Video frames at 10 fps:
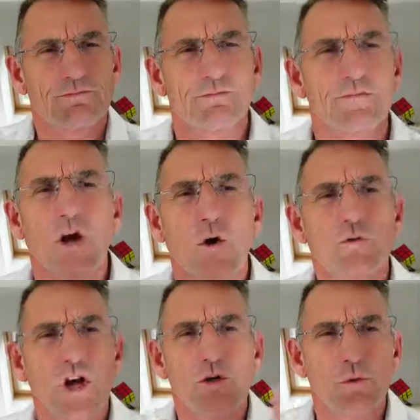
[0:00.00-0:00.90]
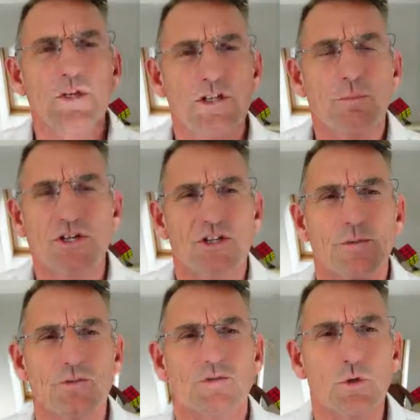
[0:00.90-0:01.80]
whole Johari window piece that
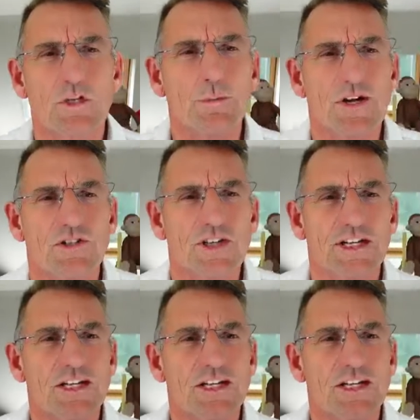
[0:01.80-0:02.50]
I'm talking about today